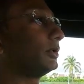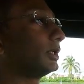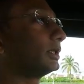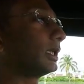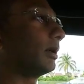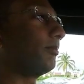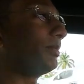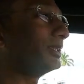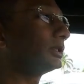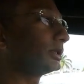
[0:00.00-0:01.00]
you got to take a
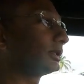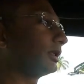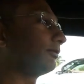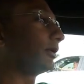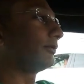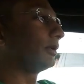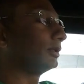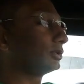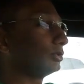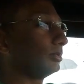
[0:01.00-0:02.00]
bunch of stuff off
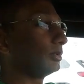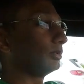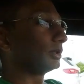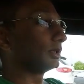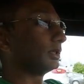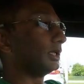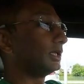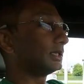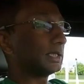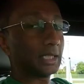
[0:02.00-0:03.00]
on the Subaru to
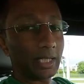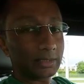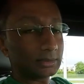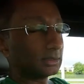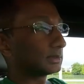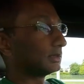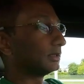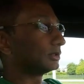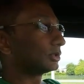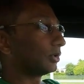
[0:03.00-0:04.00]
get access
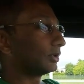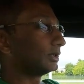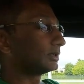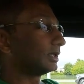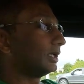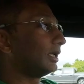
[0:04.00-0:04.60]
and install this.